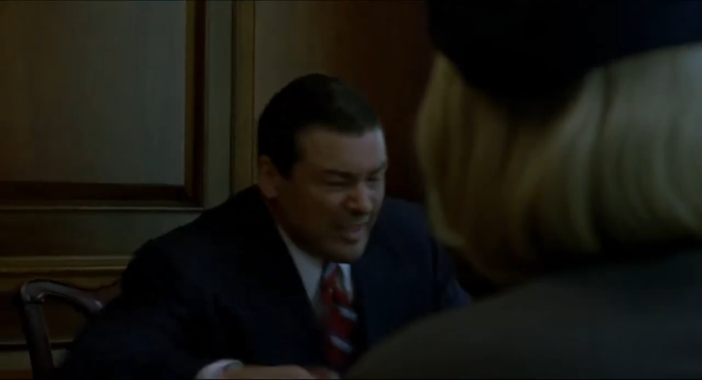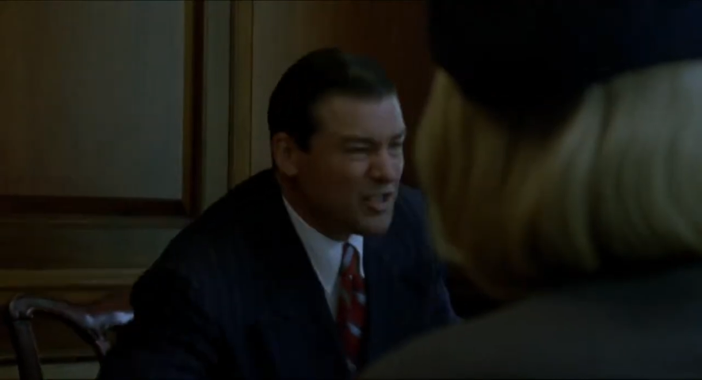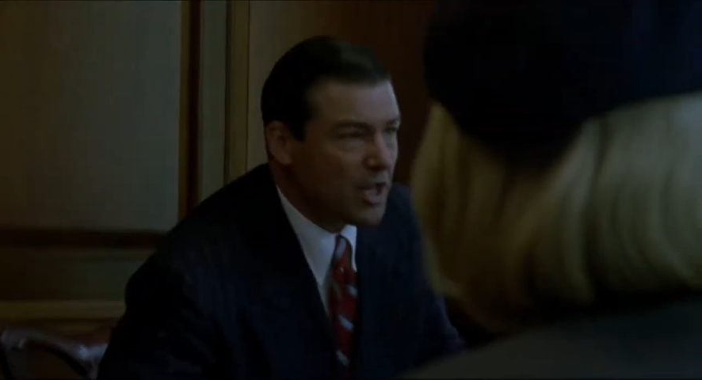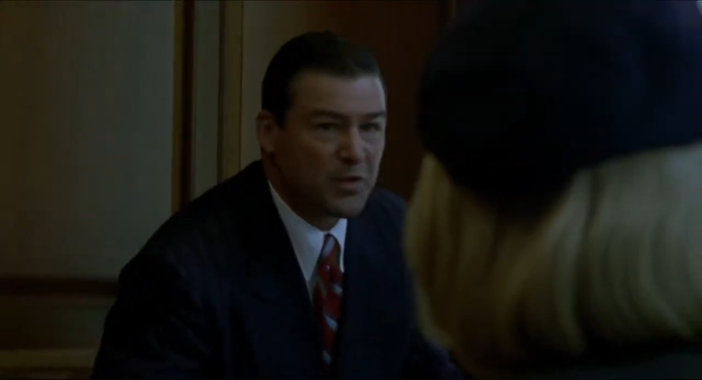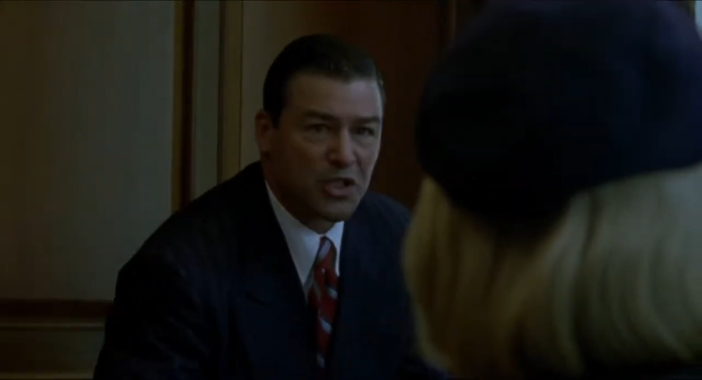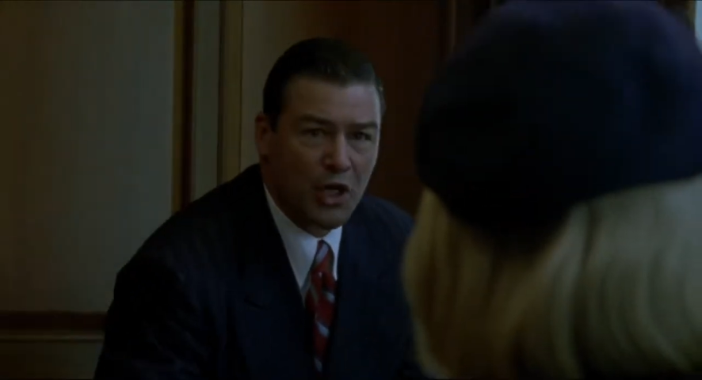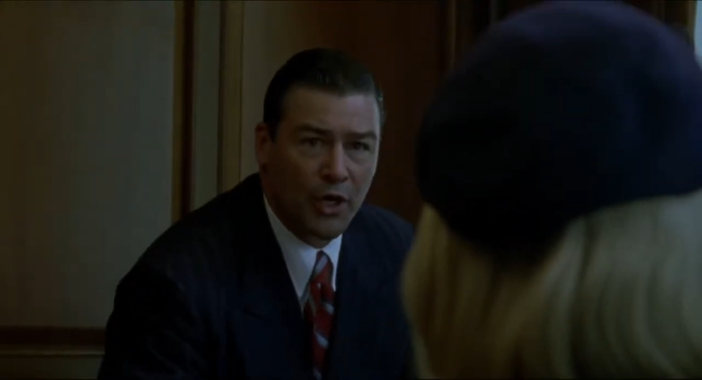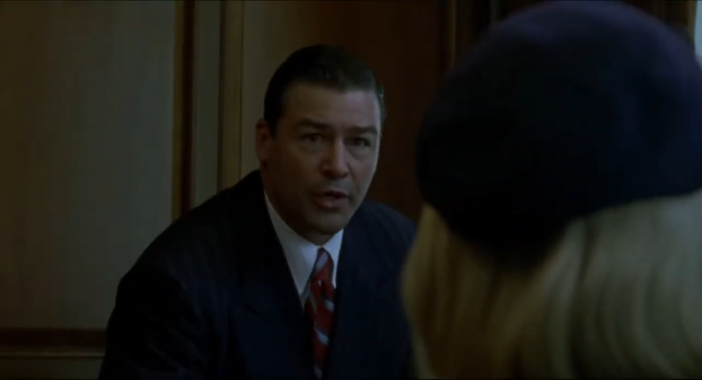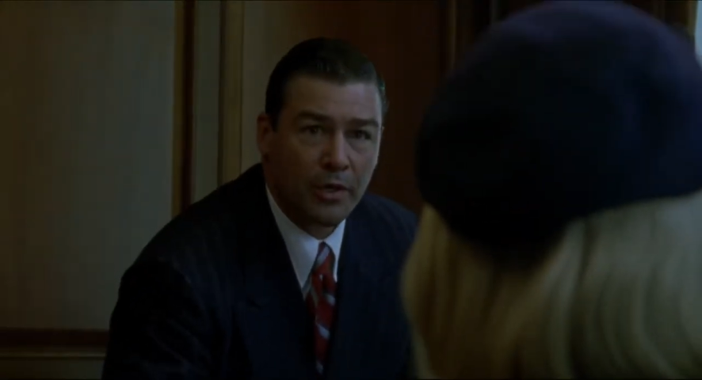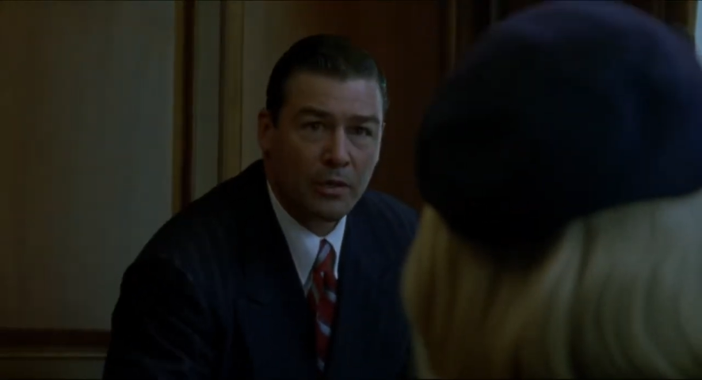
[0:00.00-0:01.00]
behavior. That's
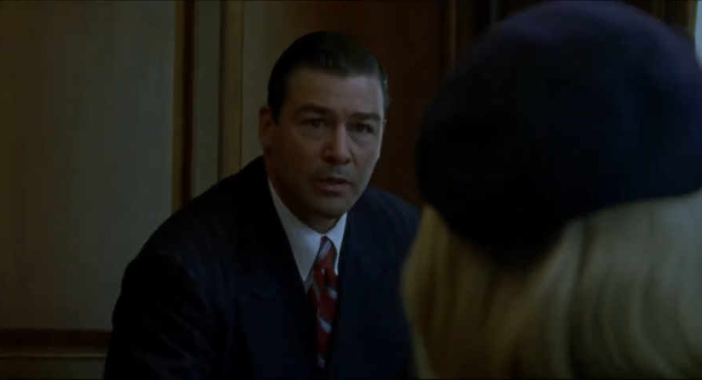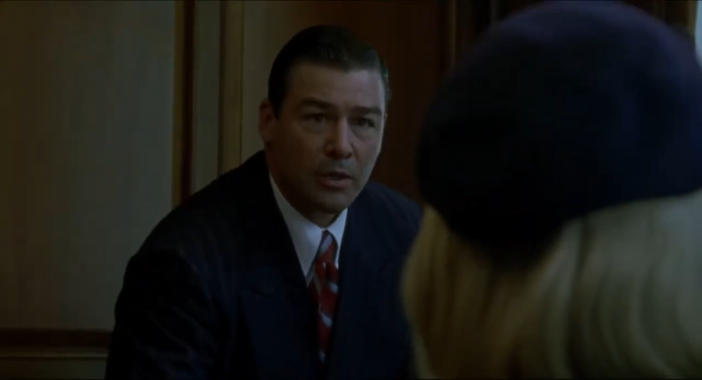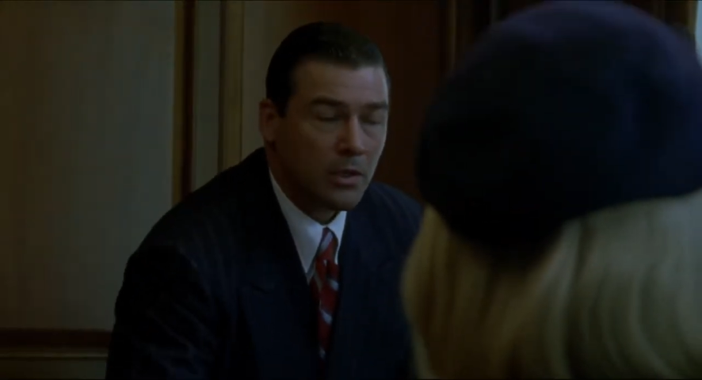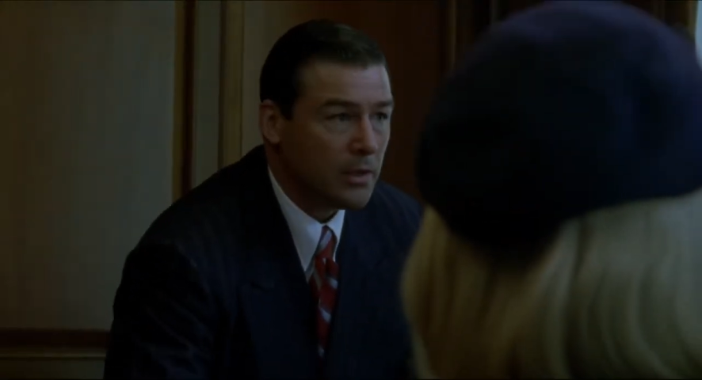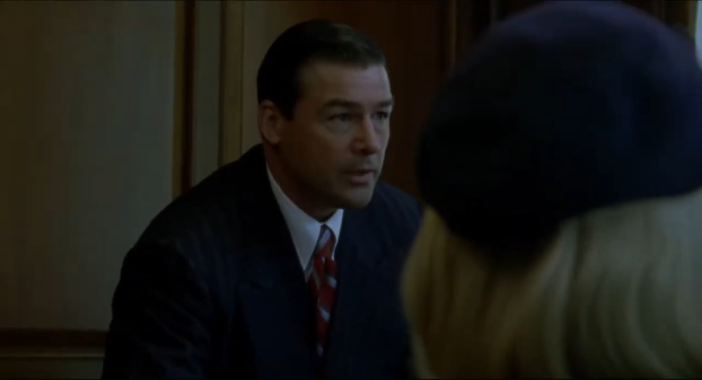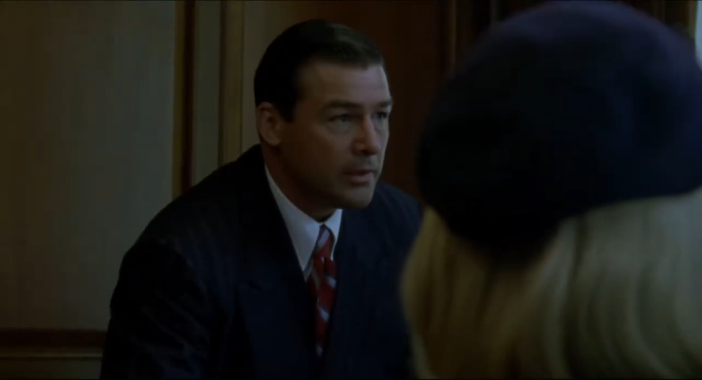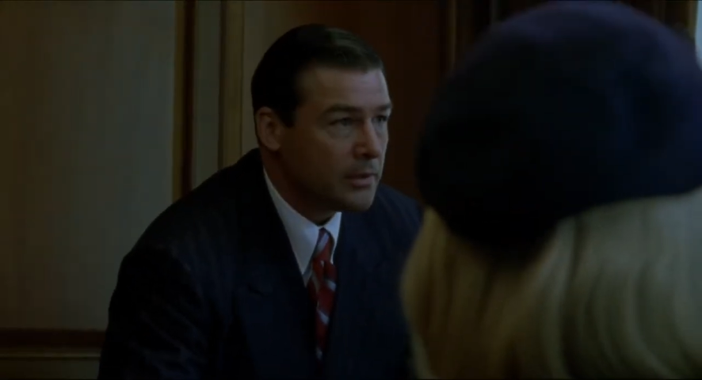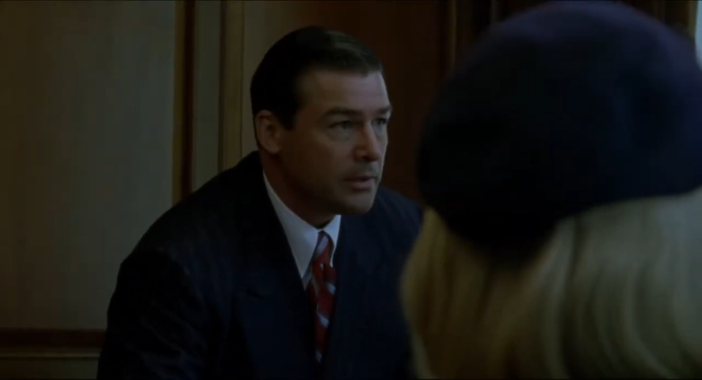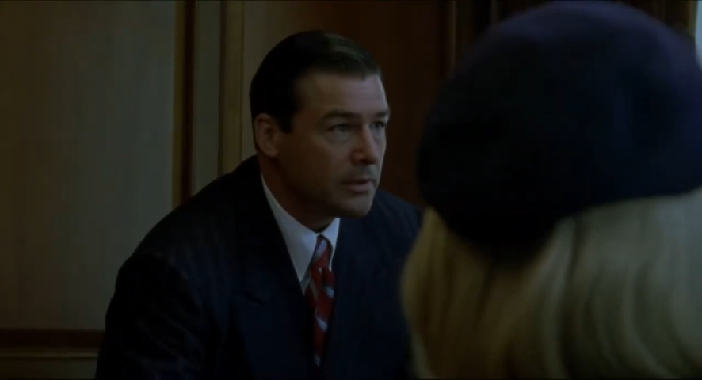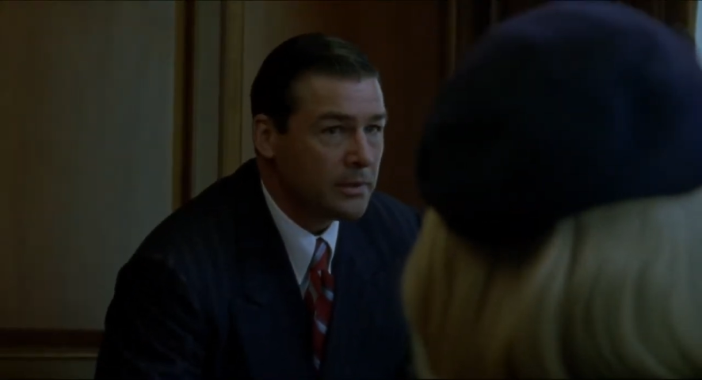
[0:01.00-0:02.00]
absurd. Furthermore,
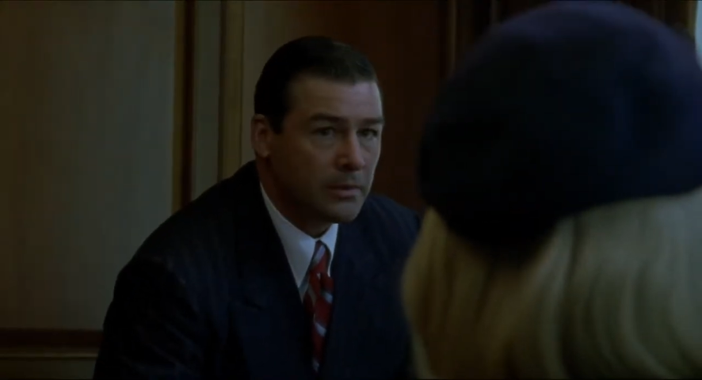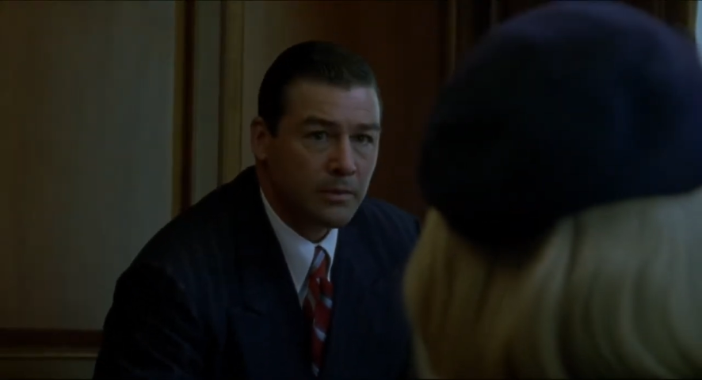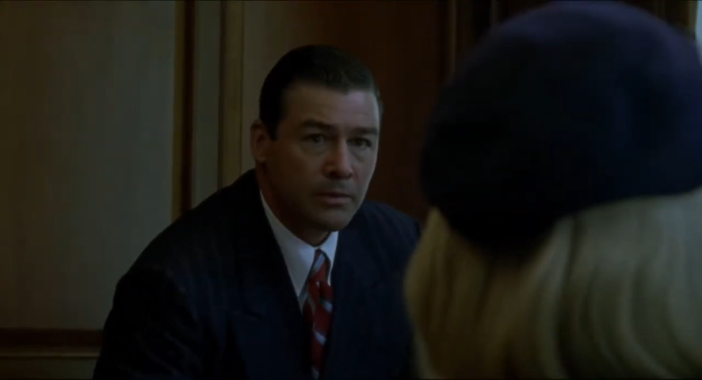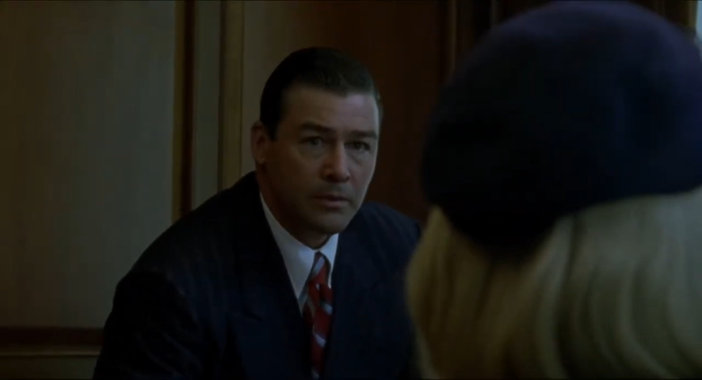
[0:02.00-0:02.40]
All given right,